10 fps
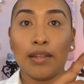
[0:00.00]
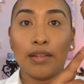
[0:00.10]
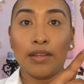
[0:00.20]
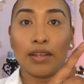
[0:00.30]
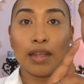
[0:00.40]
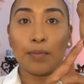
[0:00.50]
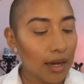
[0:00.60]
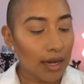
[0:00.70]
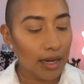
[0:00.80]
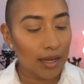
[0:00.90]
Look at that.
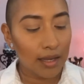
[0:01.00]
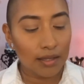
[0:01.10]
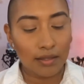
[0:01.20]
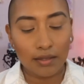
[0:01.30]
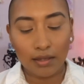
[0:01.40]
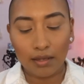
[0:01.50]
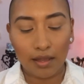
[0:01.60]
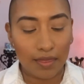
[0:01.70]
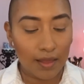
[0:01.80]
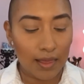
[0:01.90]
And
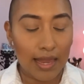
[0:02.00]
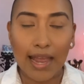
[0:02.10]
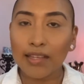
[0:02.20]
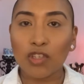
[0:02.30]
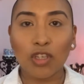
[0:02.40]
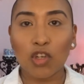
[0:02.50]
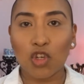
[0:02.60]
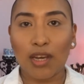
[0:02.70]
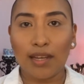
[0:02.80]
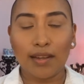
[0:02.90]
the last
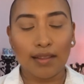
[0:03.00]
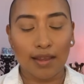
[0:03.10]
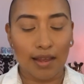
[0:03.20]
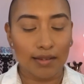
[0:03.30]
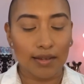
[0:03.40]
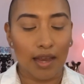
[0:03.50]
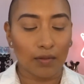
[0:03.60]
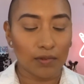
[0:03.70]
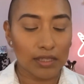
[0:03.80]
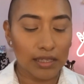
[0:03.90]
shade that I
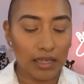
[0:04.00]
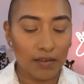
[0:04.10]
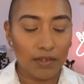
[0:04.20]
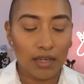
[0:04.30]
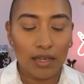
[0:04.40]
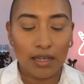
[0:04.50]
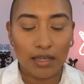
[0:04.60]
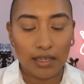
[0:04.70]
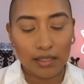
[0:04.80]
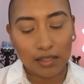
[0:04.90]
received
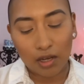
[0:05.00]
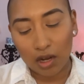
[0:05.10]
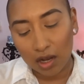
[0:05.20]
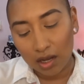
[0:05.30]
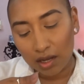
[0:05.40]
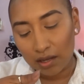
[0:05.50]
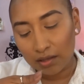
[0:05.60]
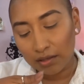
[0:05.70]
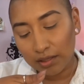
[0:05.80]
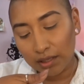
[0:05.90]
is
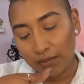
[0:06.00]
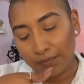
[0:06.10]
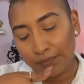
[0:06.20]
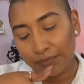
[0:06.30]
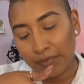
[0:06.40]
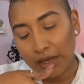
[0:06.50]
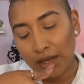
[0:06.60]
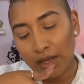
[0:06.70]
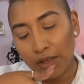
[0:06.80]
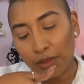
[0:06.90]
called
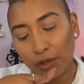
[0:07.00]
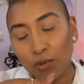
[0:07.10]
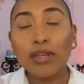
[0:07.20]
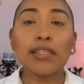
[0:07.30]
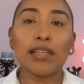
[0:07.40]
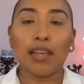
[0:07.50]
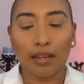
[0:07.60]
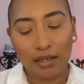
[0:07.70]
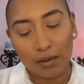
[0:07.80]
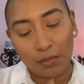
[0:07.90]
Grizzle,
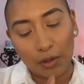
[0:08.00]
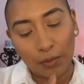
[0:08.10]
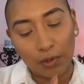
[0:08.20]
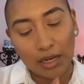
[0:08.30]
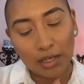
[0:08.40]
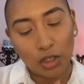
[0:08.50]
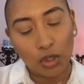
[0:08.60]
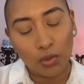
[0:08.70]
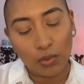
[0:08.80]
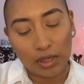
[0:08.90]
number
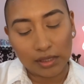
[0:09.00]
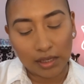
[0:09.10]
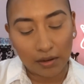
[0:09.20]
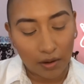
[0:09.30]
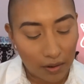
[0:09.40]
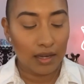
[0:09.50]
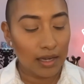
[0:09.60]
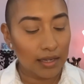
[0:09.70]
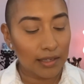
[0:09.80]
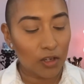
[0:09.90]
320. It
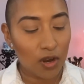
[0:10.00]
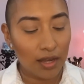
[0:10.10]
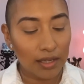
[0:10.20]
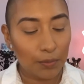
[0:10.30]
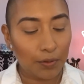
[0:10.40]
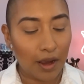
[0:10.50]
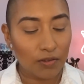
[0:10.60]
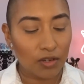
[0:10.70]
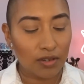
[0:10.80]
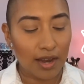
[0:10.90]
is a chocolate brown
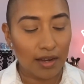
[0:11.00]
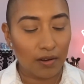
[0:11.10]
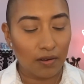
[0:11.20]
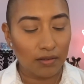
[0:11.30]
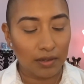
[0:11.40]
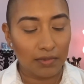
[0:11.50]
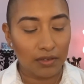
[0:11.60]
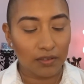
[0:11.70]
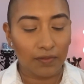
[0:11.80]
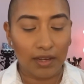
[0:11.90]
shadow. Let me
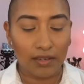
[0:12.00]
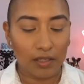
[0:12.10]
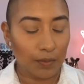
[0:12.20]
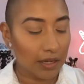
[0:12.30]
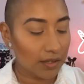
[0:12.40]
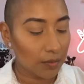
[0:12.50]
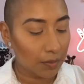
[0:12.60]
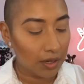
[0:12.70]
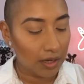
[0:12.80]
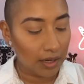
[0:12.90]
just find a space to
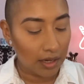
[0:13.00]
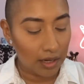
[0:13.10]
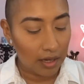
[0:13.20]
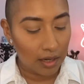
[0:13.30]
put it in.